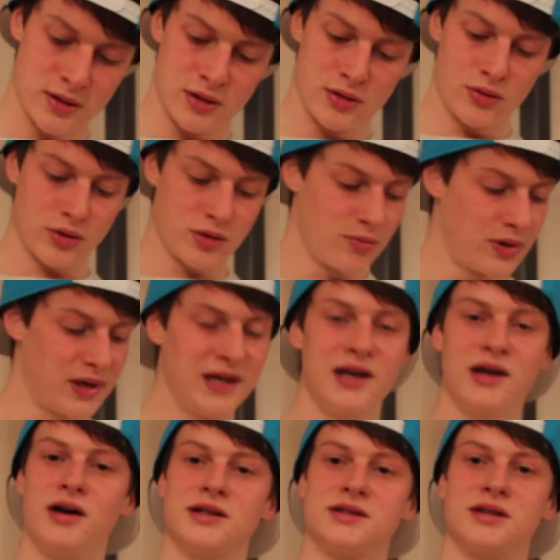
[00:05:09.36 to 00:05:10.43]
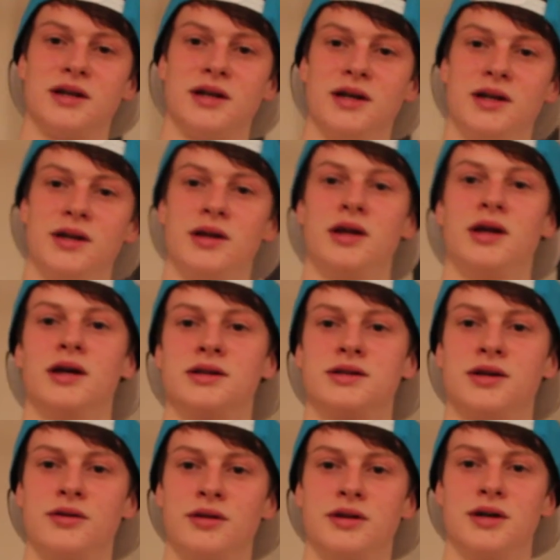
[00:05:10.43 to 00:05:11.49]
Not completely isolating the
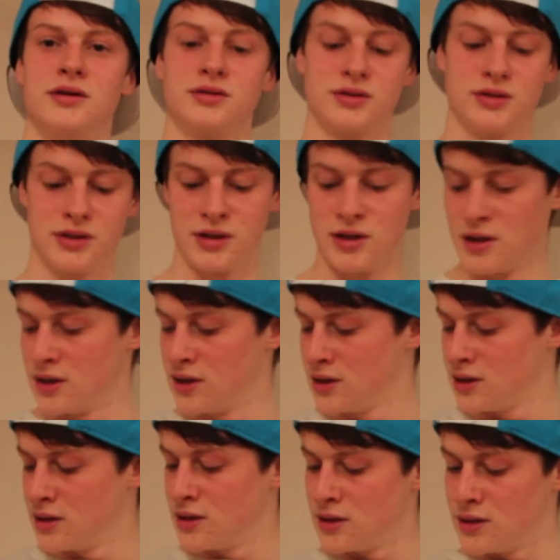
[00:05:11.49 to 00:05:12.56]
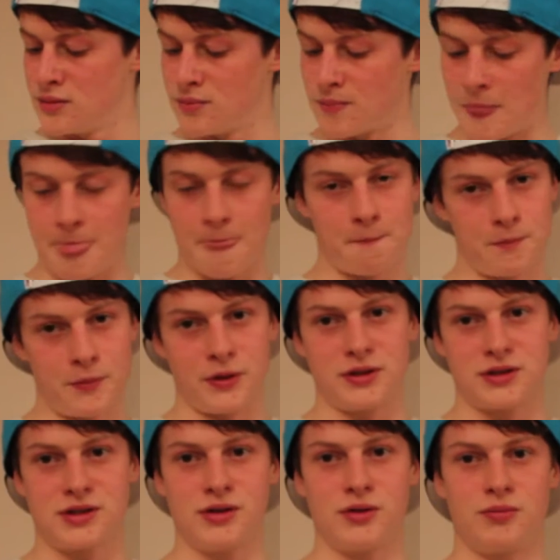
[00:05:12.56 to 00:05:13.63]
anterior deltoid, but you're
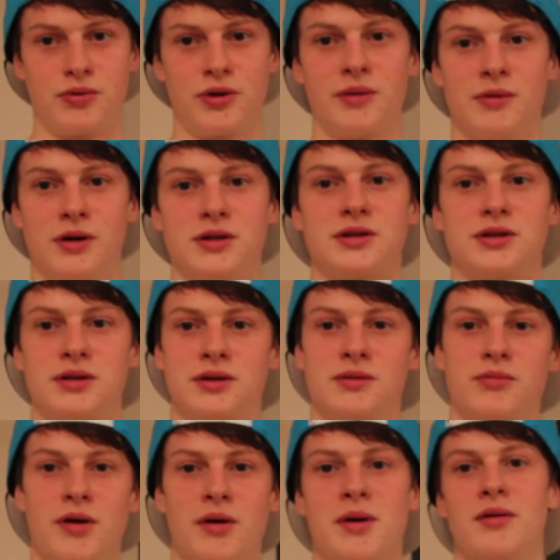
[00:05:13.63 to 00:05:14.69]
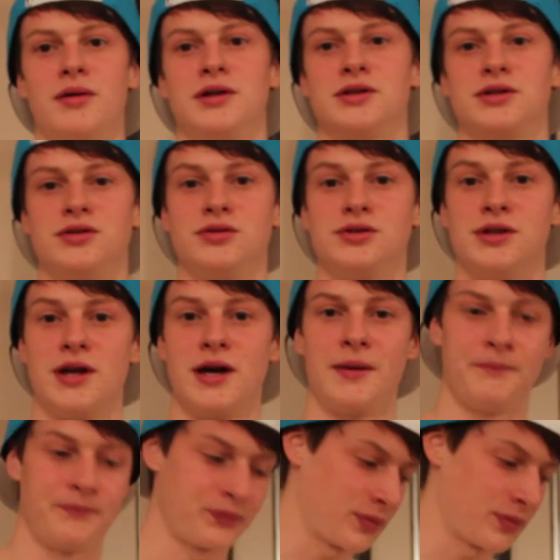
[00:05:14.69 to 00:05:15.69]
still pretty much primarily just using that.